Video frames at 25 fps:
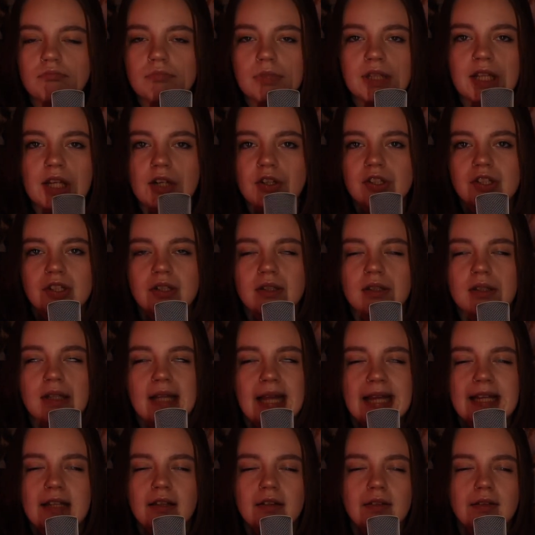There's
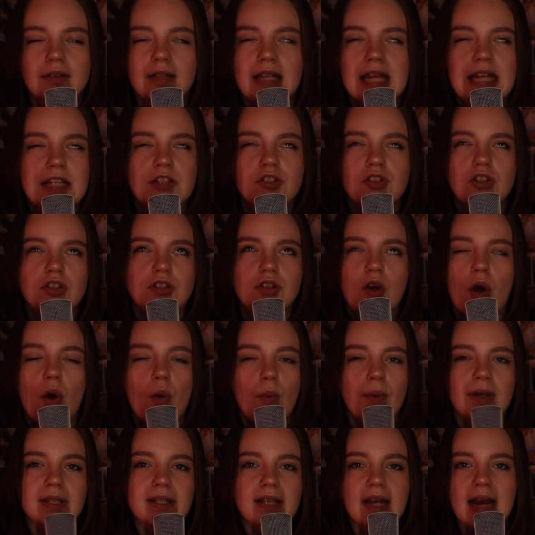like, it's just
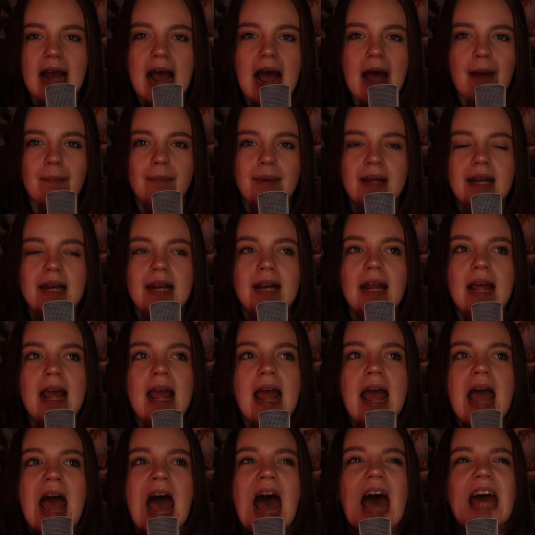always going to happen.
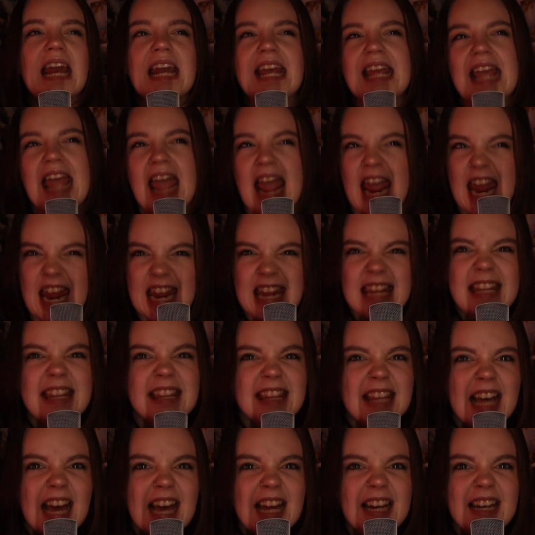And I hate
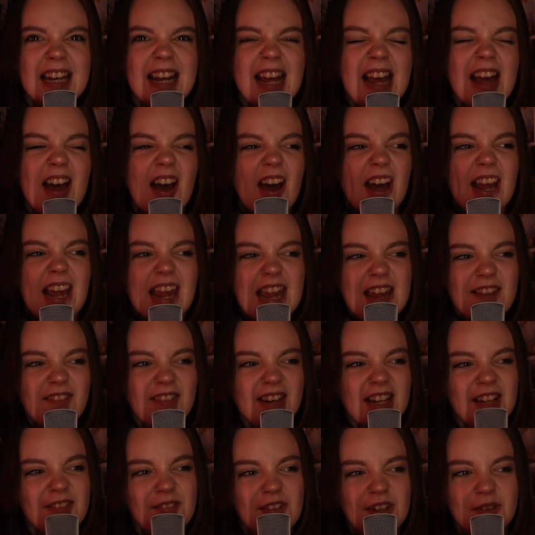that. I hate
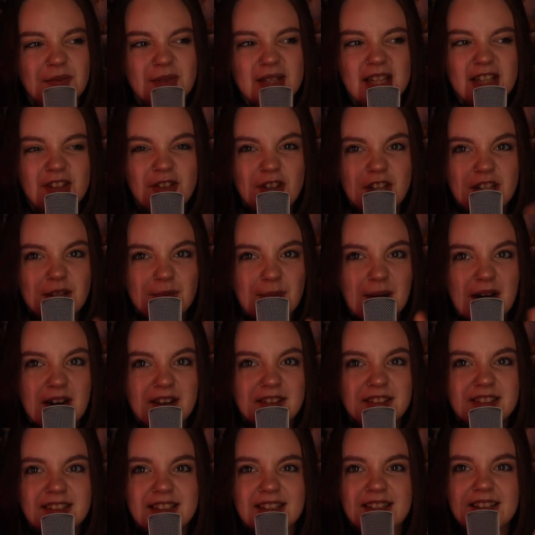when it becomes like
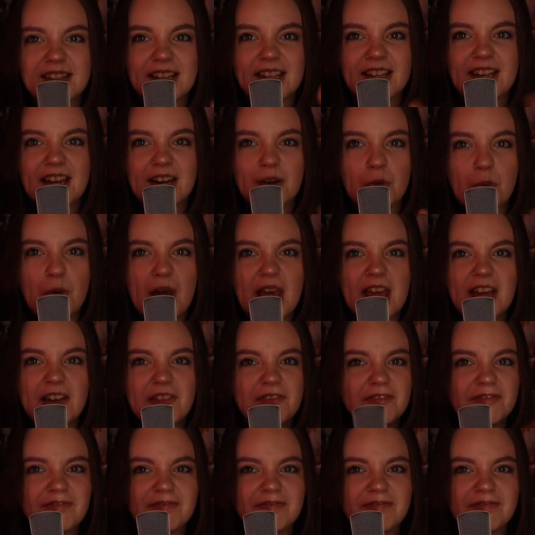transparent and like kind of wet.